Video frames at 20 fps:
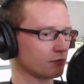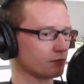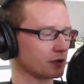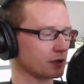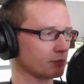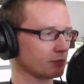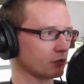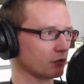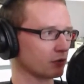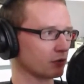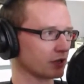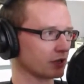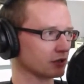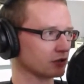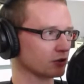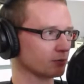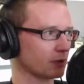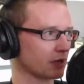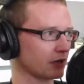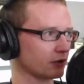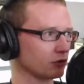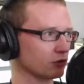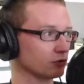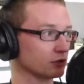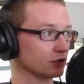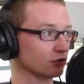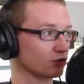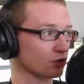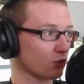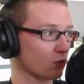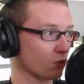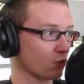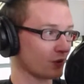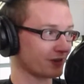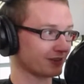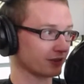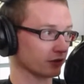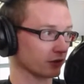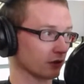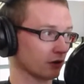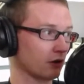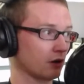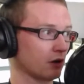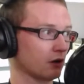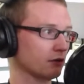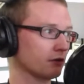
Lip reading: people in Japan using Twitter